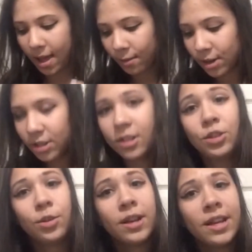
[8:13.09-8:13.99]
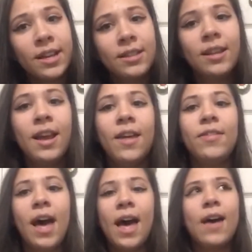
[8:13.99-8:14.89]
Richard, the story is
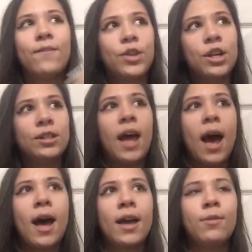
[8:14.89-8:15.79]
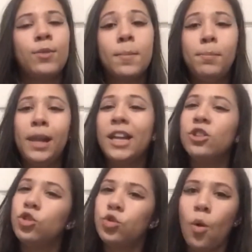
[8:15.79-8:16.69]
that at first I complained
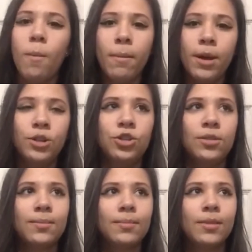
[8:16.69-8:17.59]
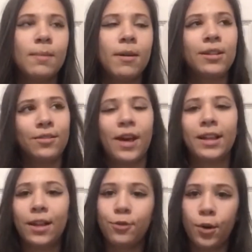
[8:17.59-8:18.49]
so much about the fact
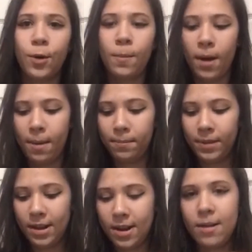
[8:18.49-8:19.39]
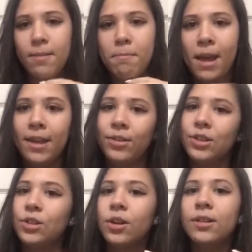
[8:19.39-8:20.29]
that Funko Pop, they didn't make this
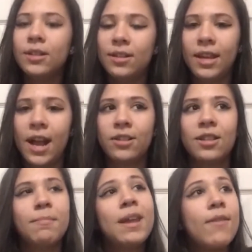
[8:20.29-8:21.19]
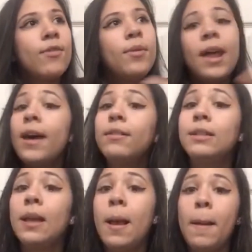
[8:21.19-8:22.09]
certain Disney character. They made everyone
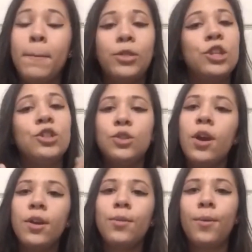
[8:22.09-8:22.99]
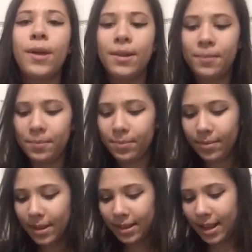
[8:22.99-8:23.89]
else, but this certain one
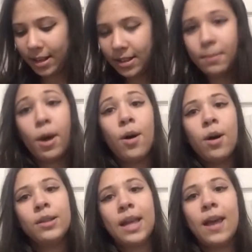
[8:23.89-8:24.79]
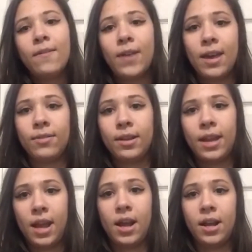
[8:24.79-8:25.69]
that is like my all-time favorite
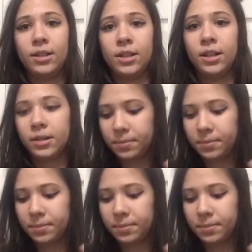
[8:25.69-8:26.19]
character.